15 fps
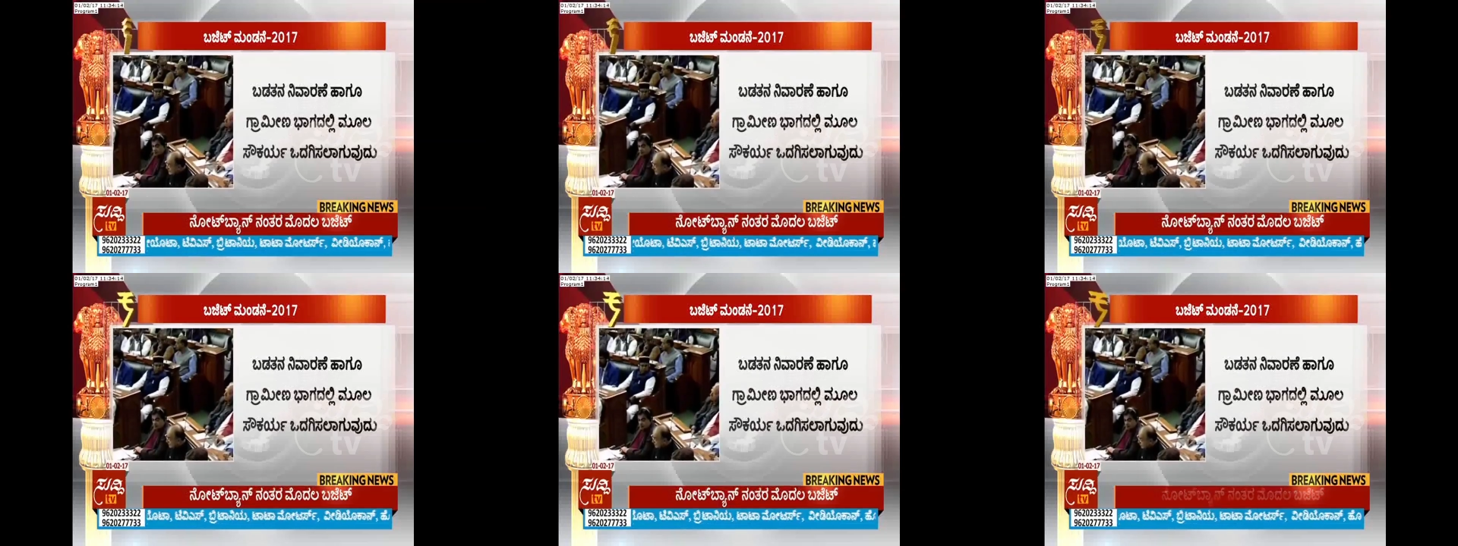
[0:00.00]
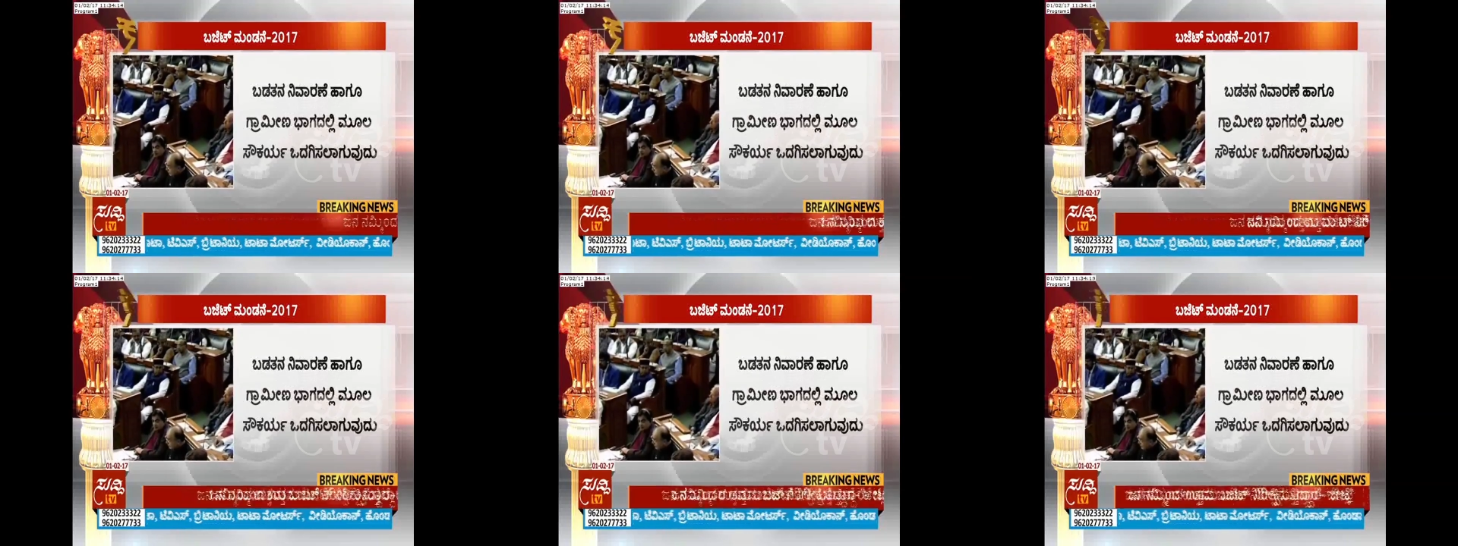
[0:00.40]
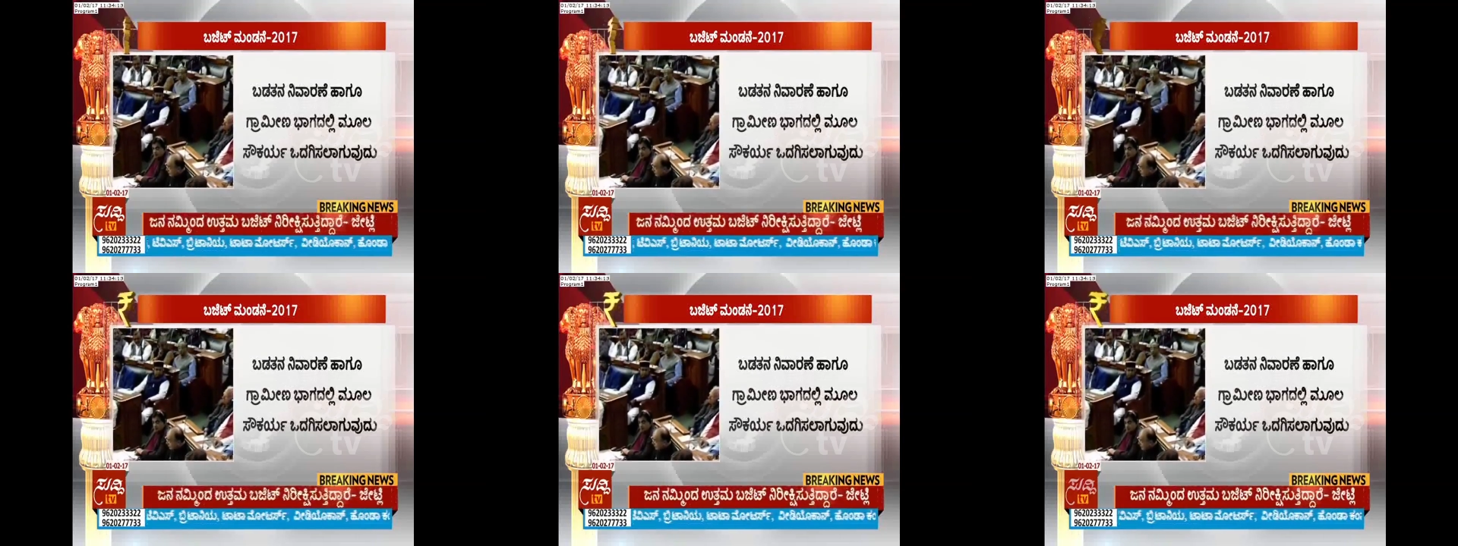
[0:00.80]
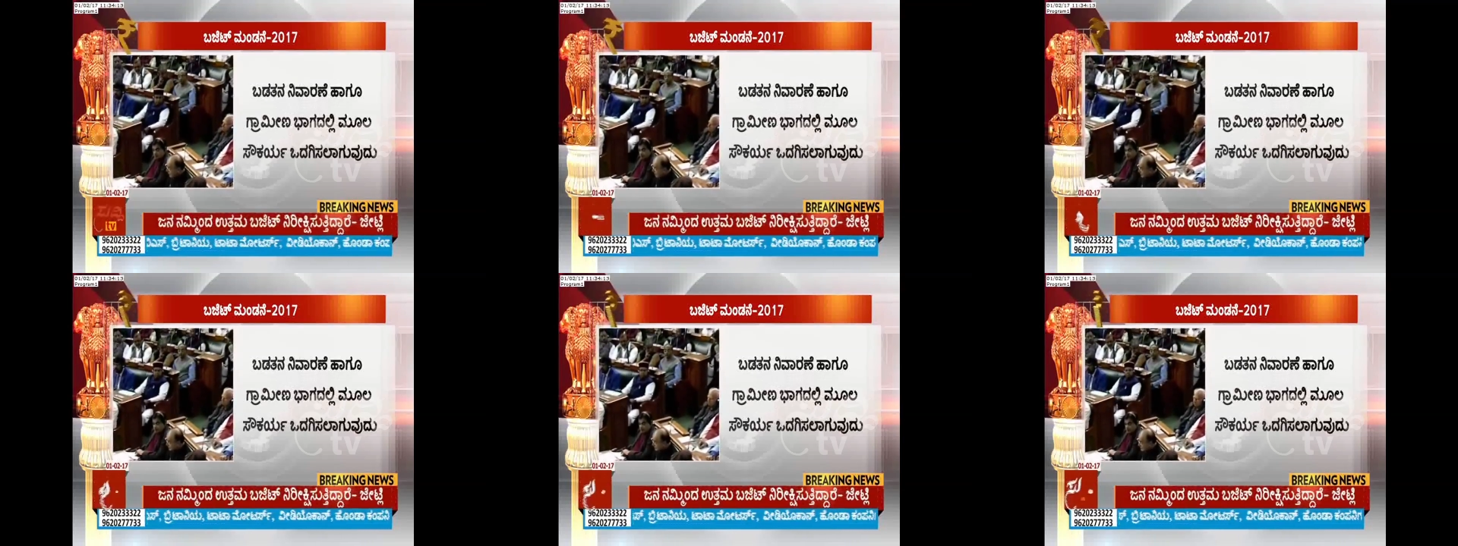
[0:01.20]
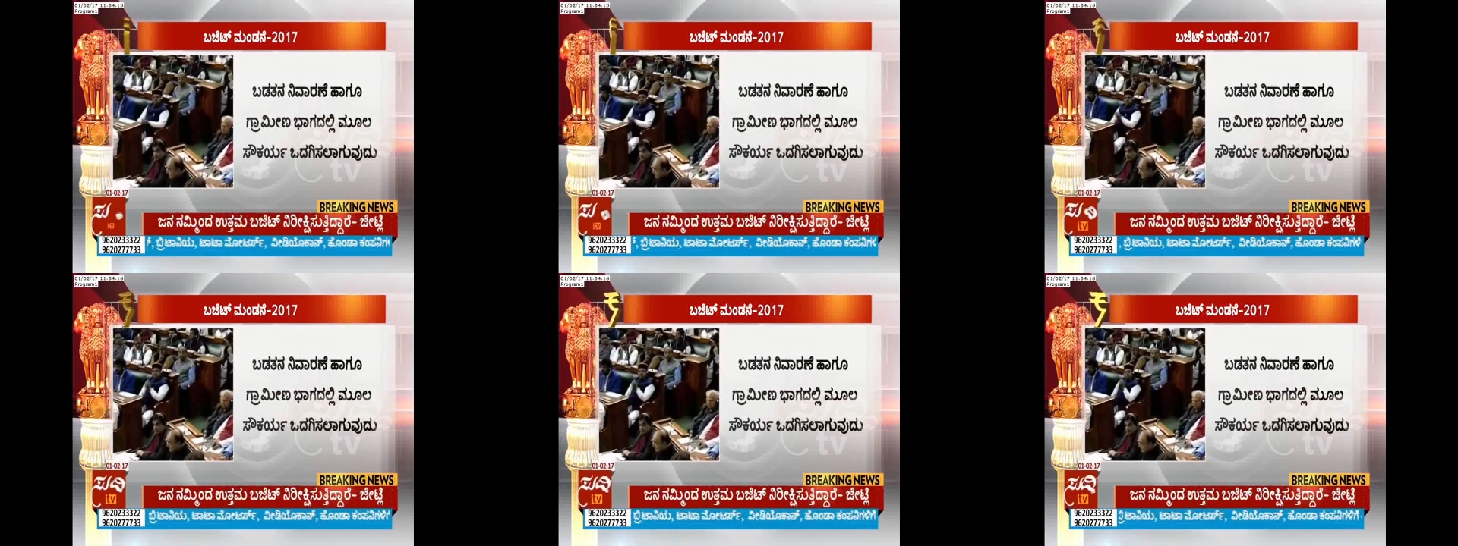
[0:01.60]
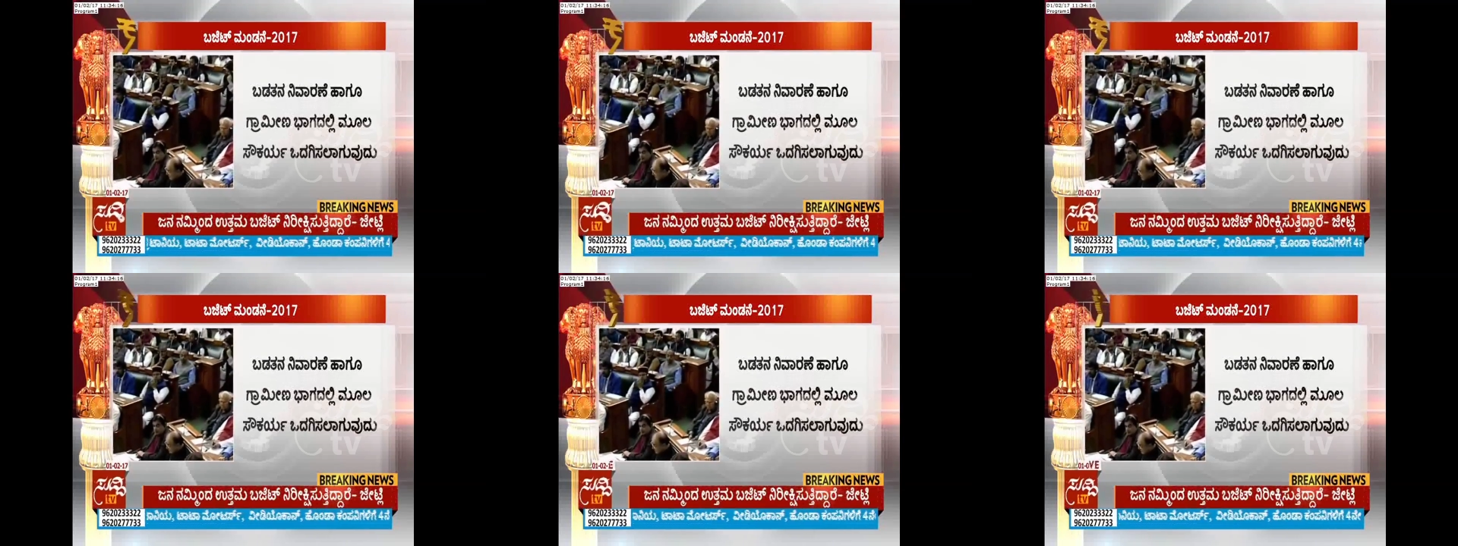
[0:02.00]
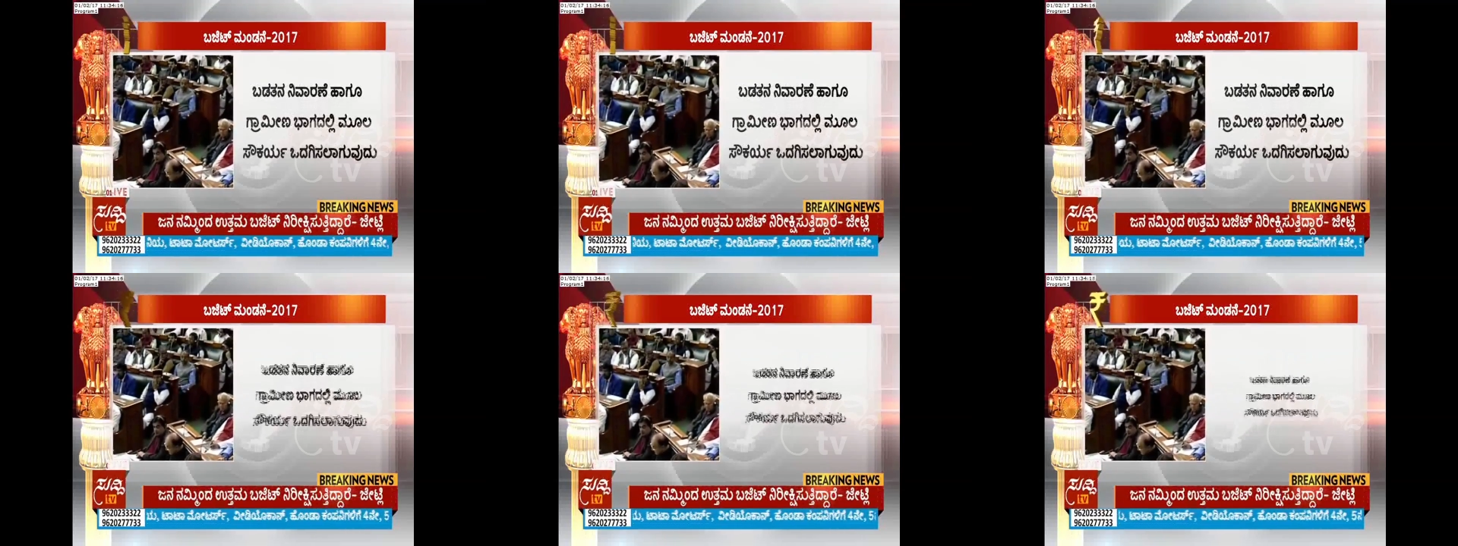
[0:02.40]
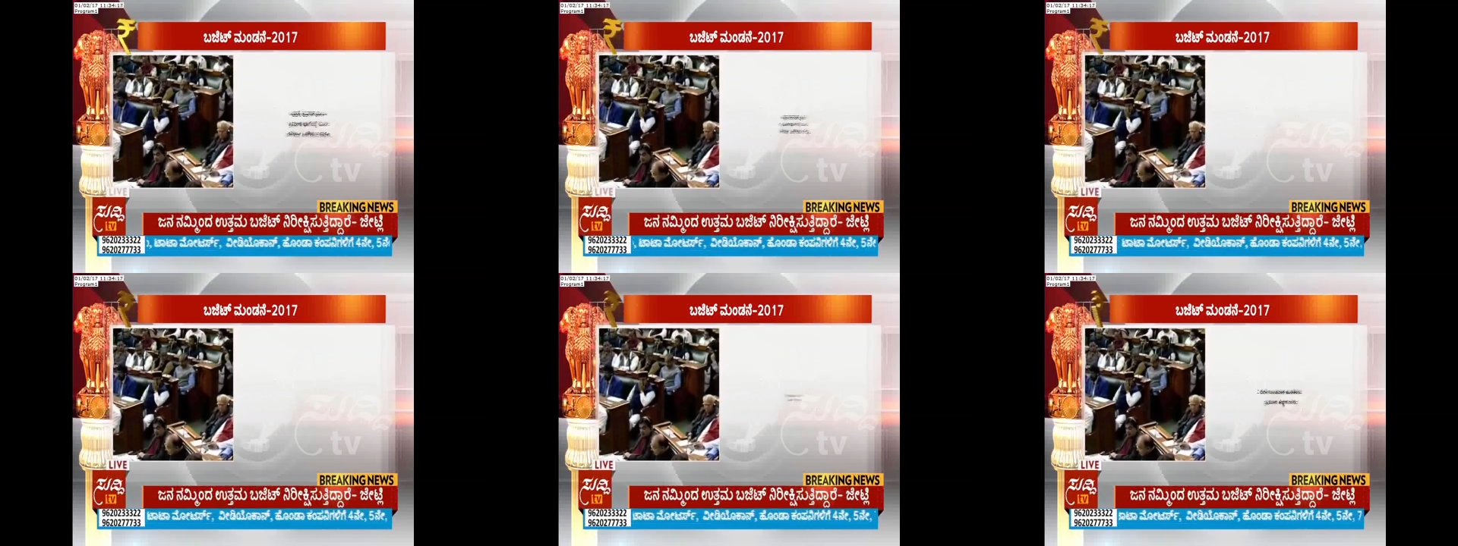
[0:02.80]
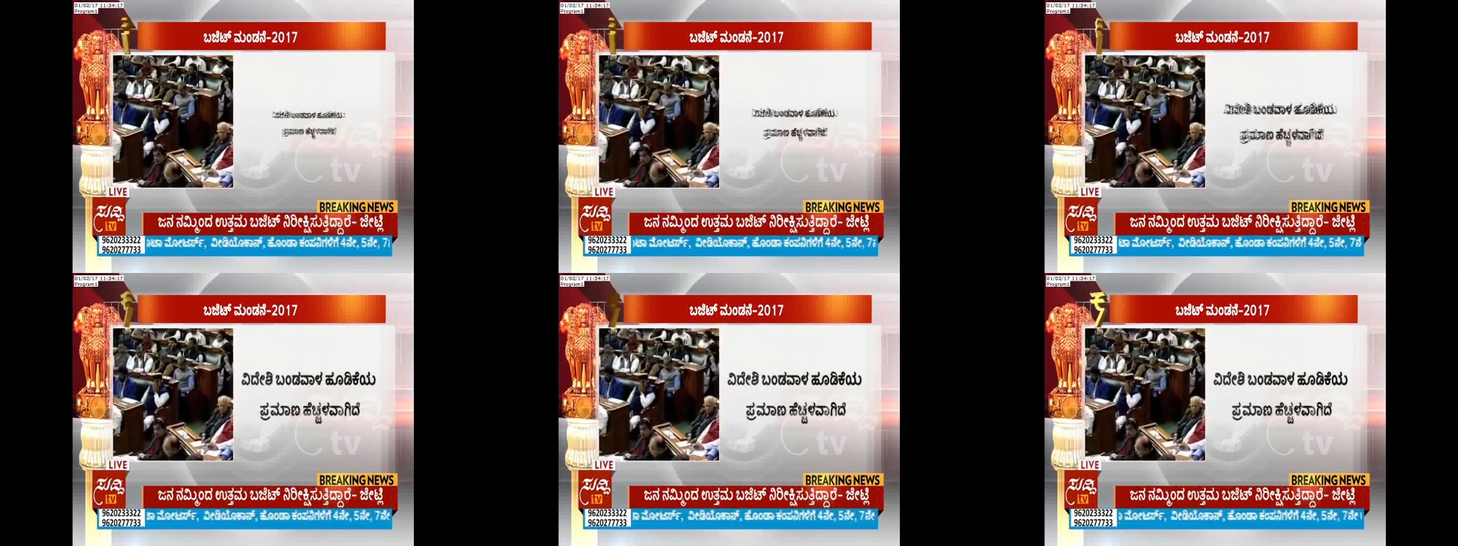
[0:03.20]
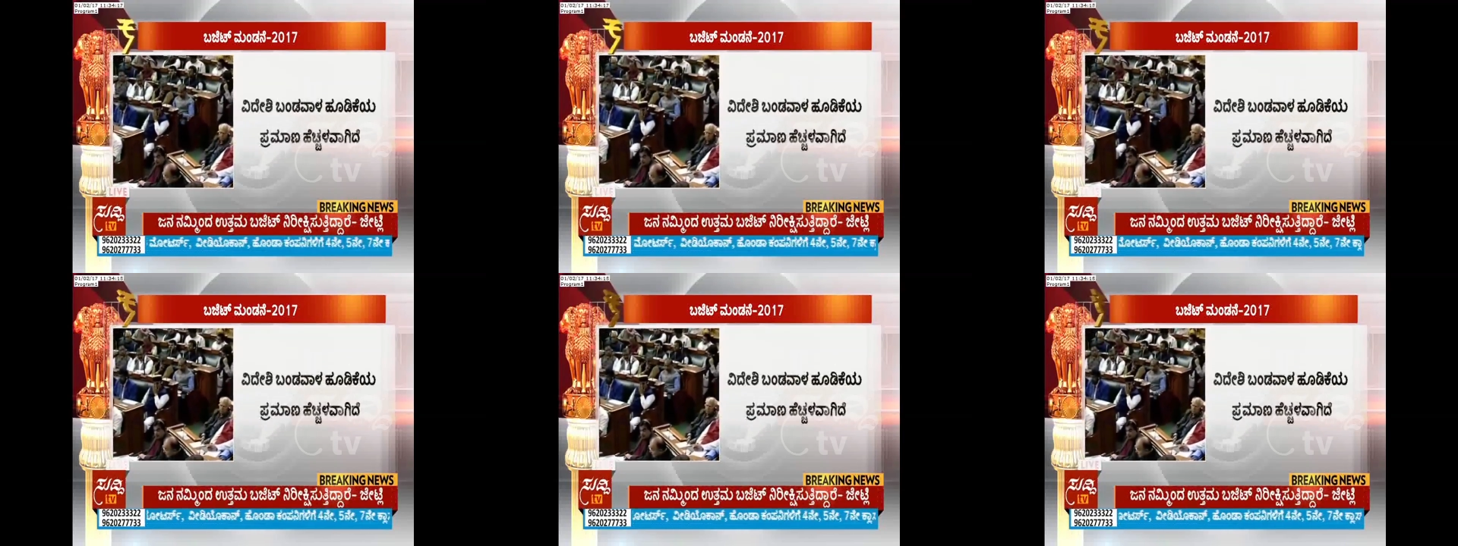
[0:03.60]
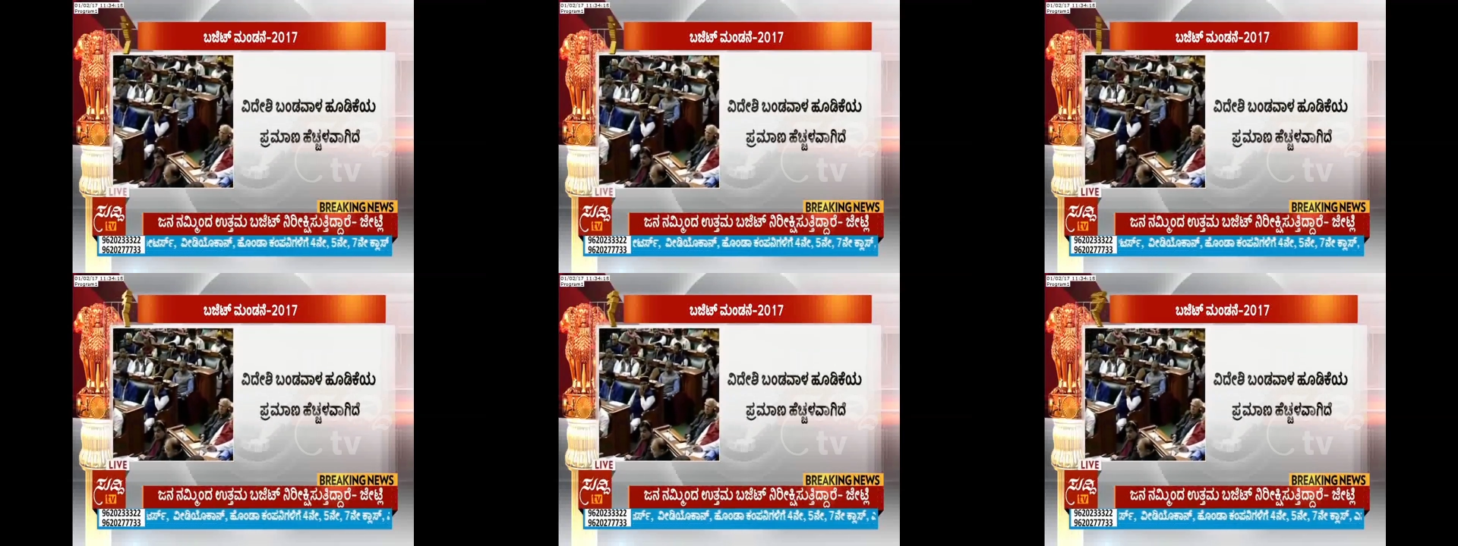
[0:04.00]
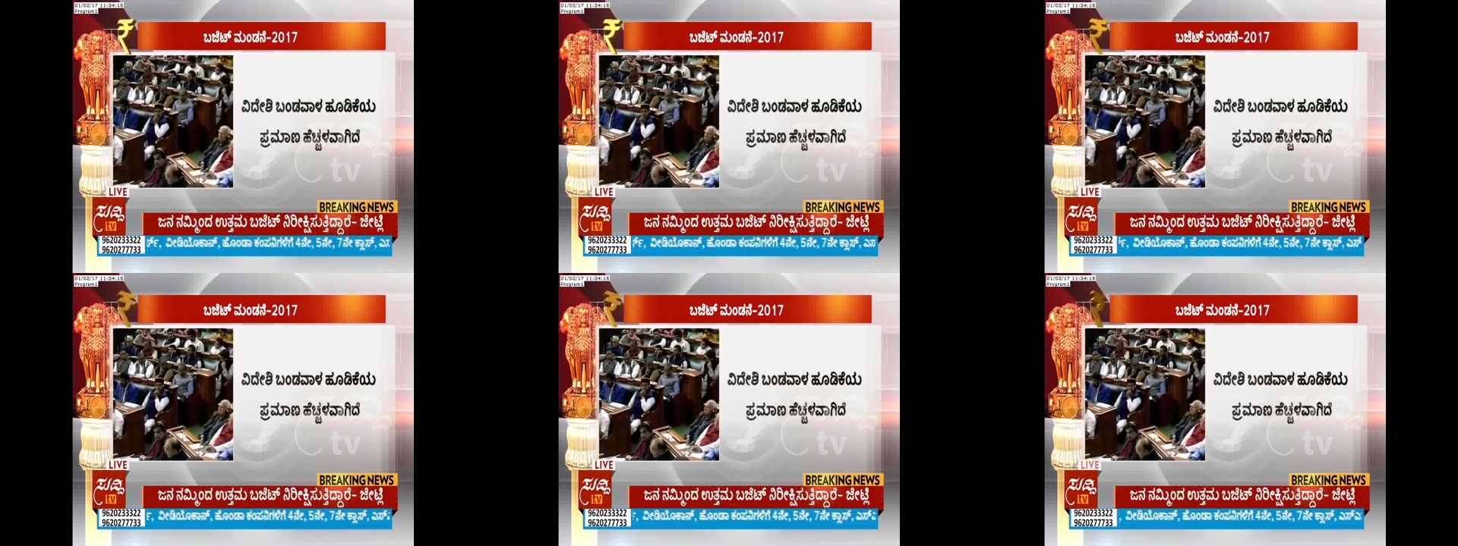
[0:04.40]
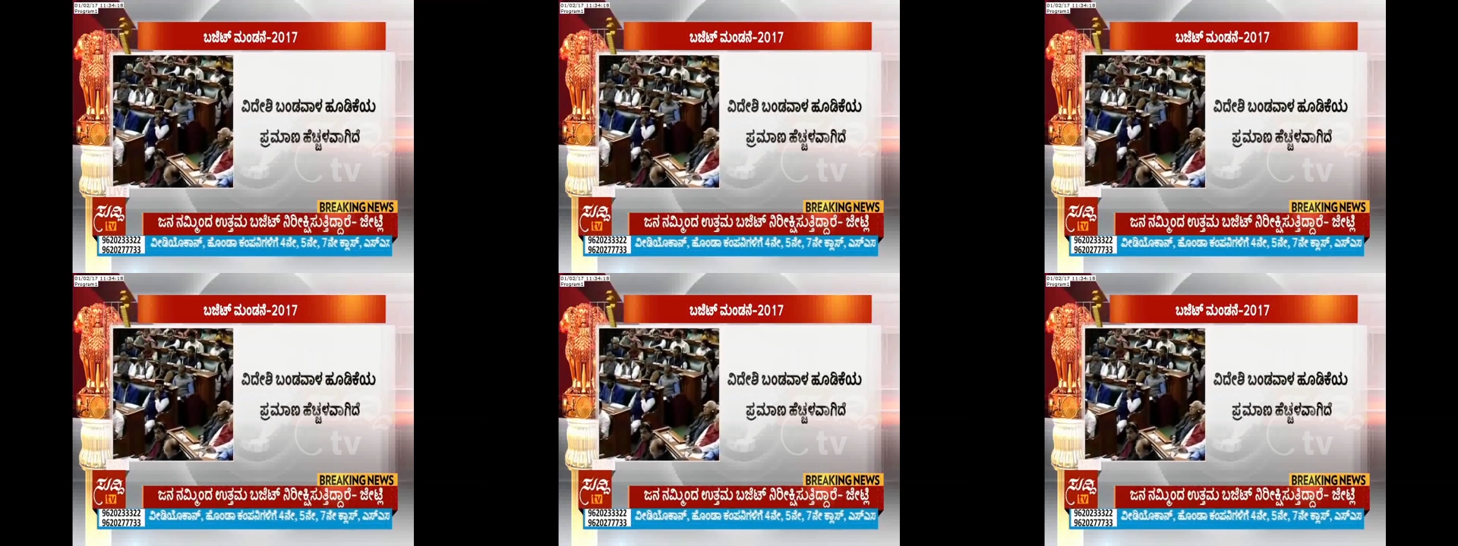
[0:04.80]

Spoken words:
[unreadable: no face in view]